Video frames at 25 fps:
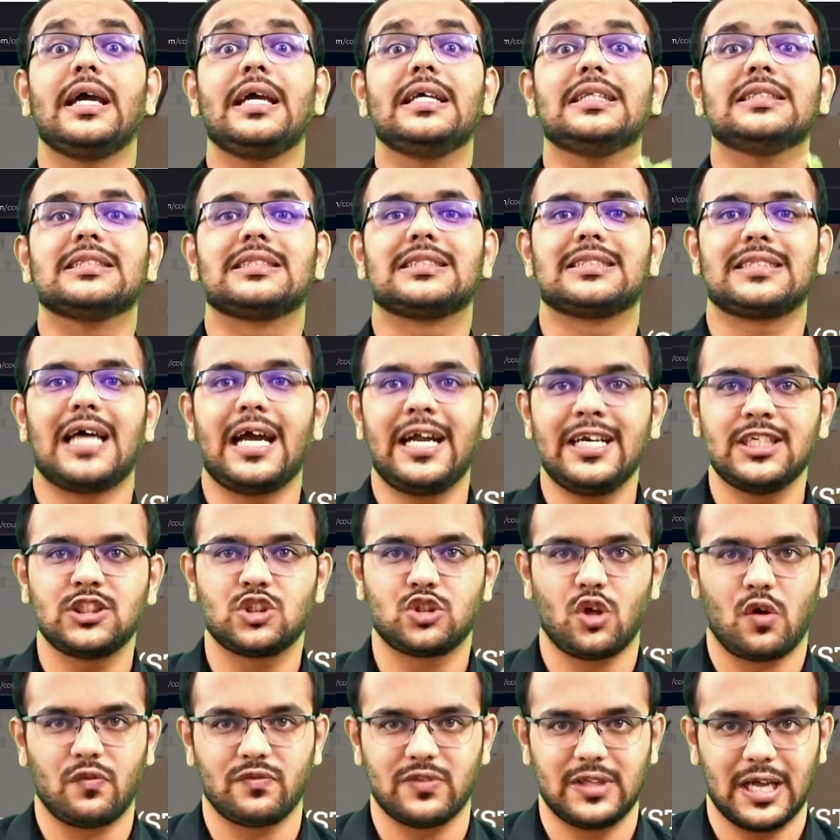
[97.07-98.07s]

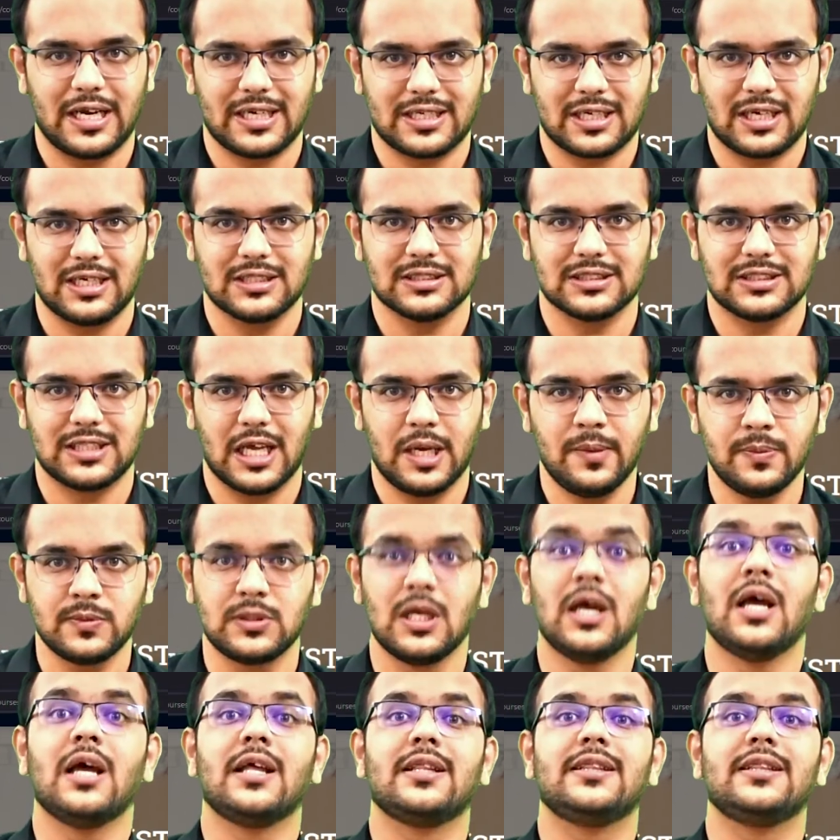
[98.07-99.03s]
insights of that concepts